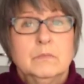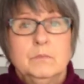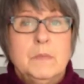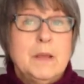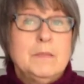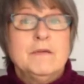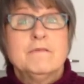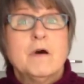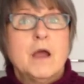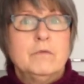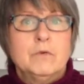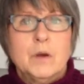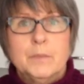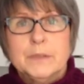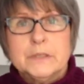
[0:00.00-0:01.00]
maybe 5
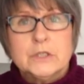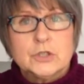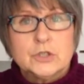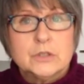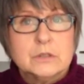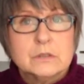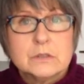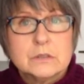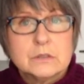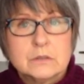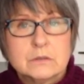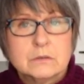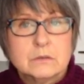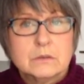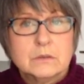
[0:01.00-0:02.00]
repetitions.
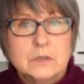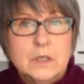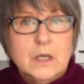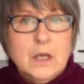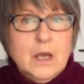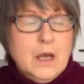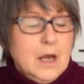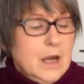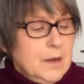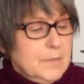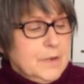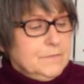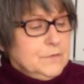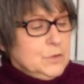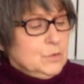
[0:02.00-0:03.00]

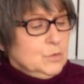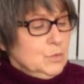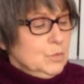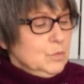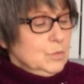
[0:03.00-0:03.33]
If you